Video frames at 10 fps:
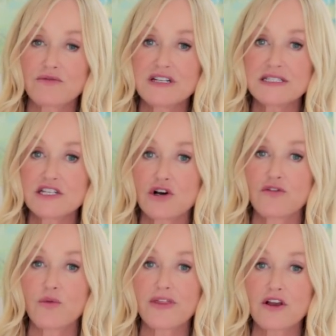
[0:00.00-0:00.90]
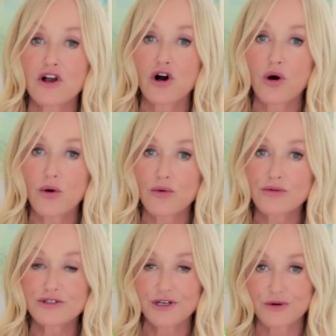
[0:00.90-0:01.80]
rinse it off with
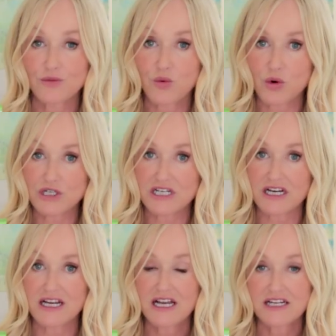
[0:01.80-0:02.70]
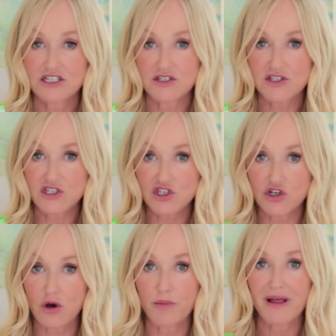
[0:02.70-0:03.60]
cold water to
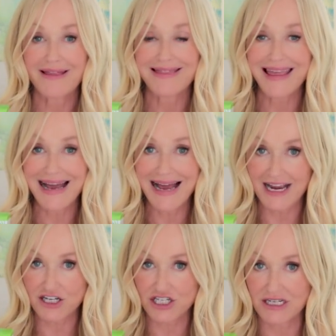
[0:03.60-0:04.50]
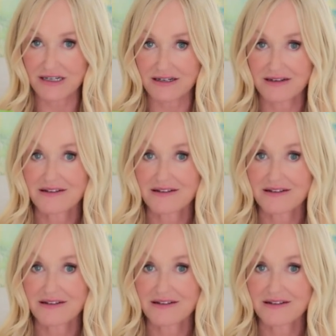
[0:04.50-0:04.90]
stop the action.